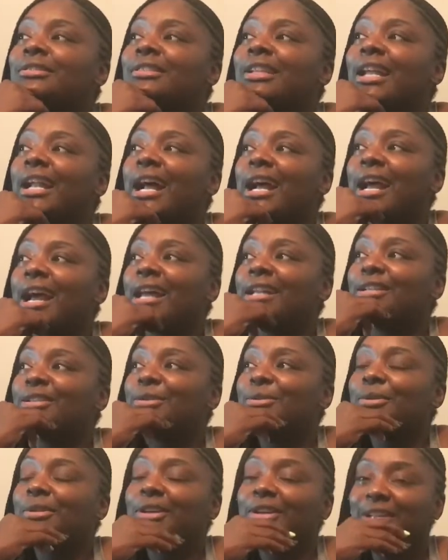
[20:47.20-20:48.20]
that I got to
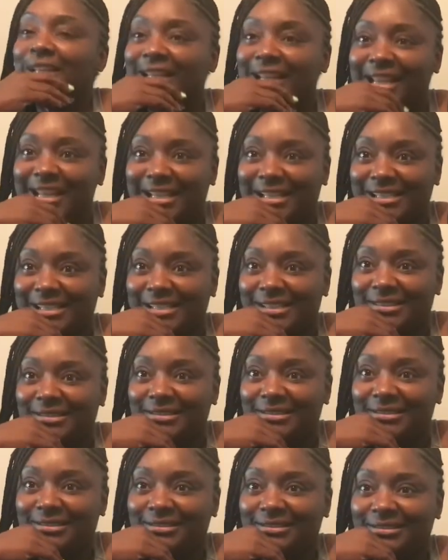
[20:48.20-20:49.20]
do 30 days.
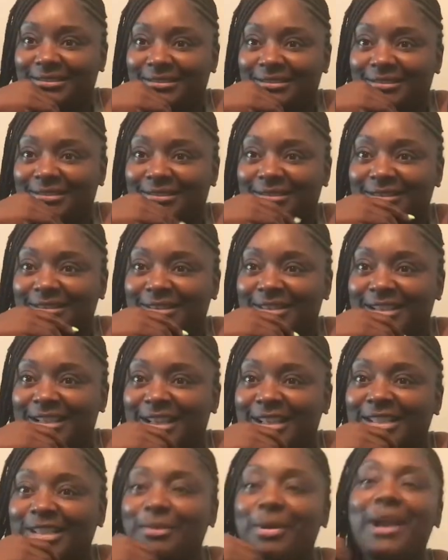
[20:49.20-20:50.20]

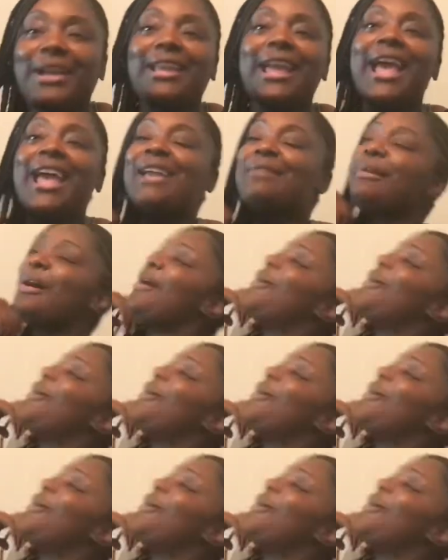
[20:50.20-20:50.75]
So I came